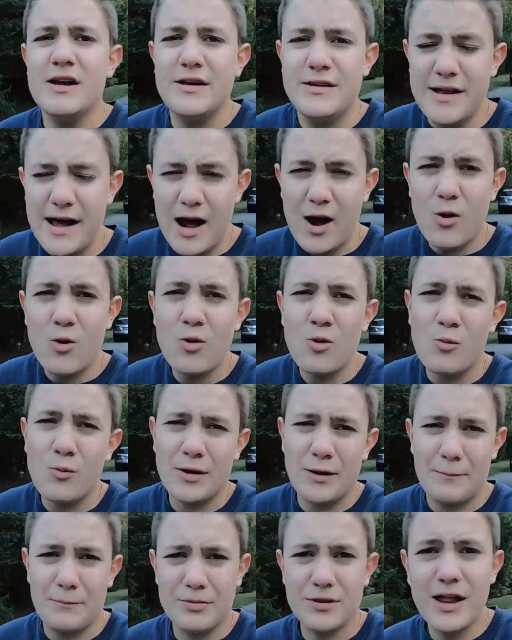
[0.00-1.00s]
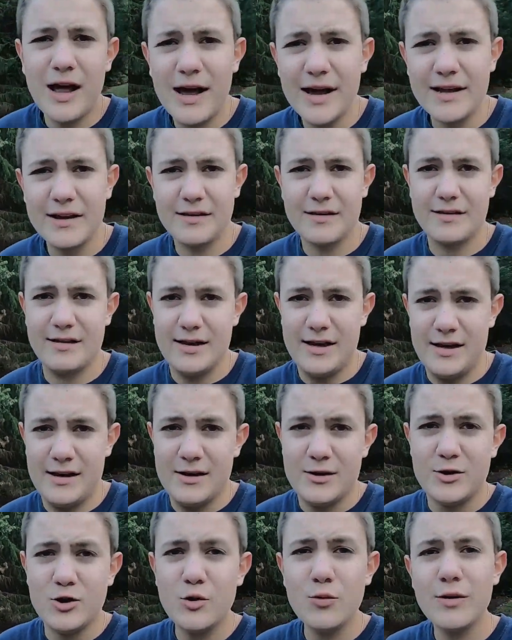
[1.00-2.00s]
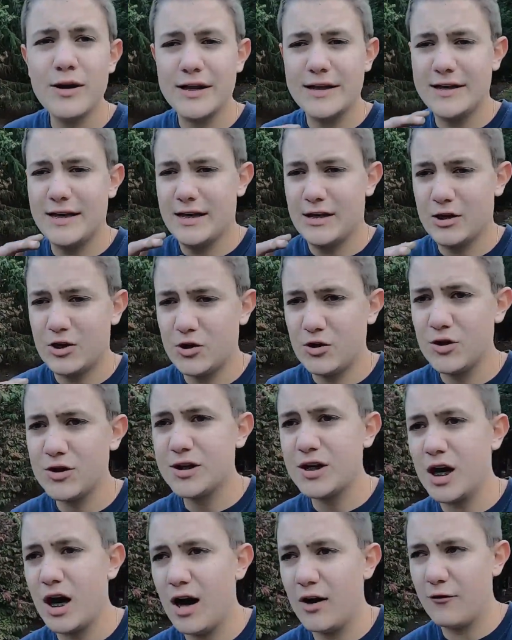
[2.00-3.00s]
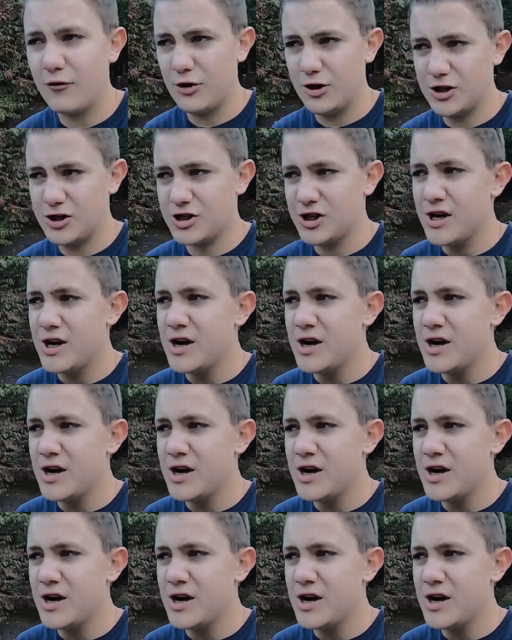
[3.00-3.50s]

Now, when applying seed, you want to get good coverage.